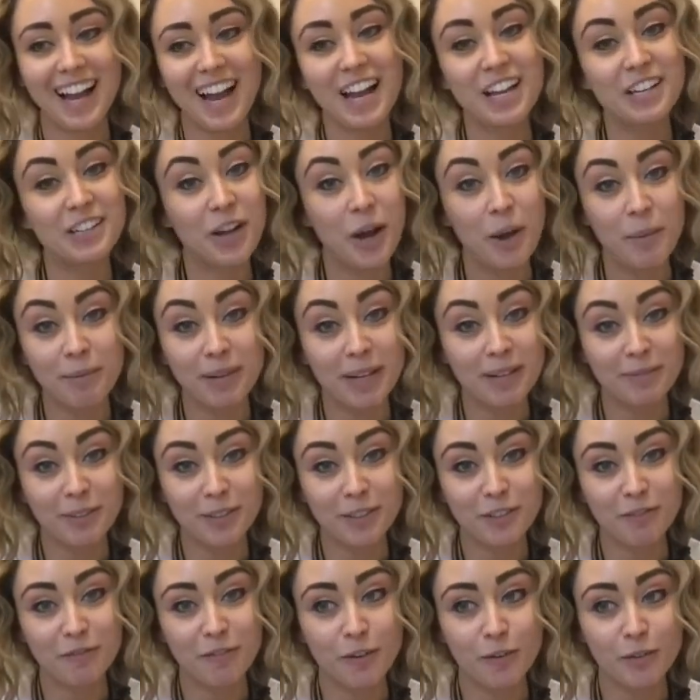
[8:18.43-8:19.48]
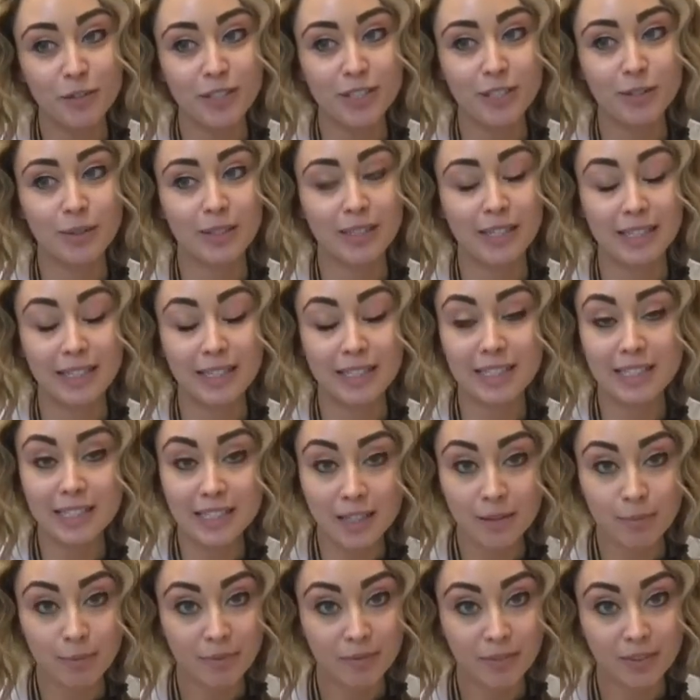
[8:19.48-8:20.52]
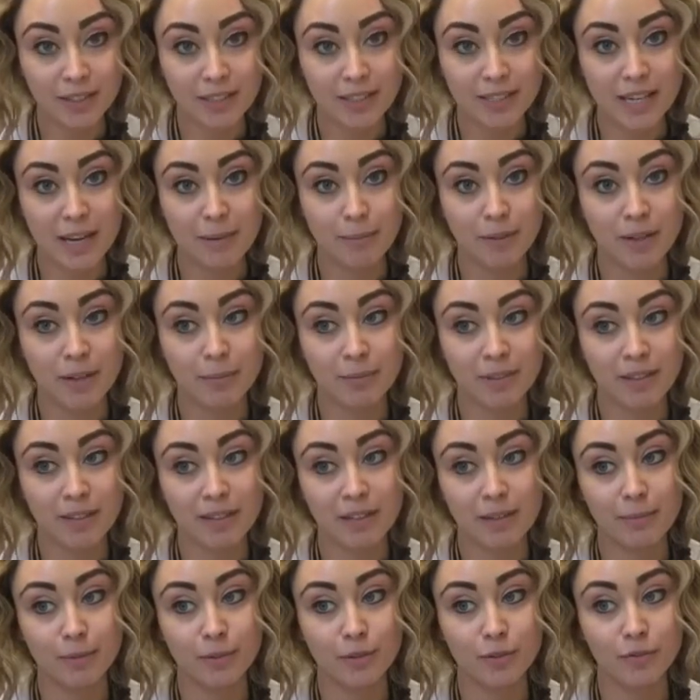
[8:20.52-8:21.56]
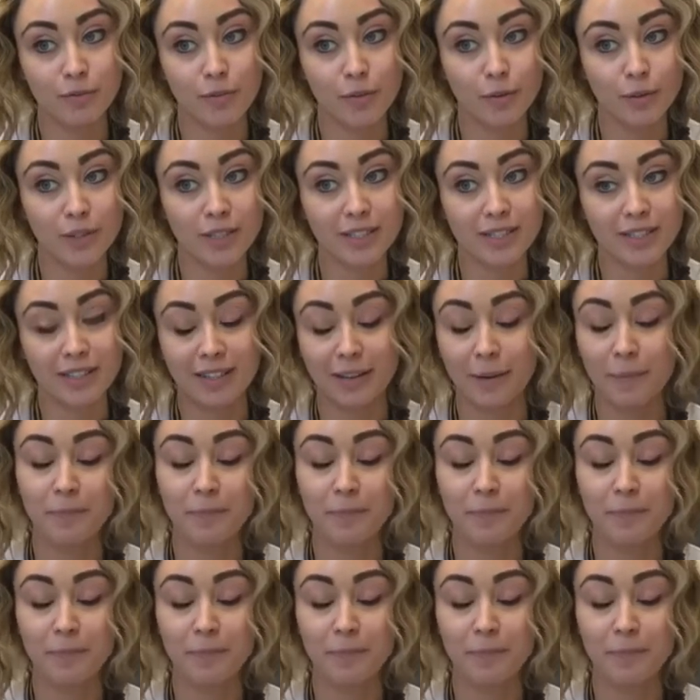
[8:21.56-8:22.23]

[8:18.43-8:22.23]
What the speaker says: and not be able to focus, or get sick before the exam and not be able to focus.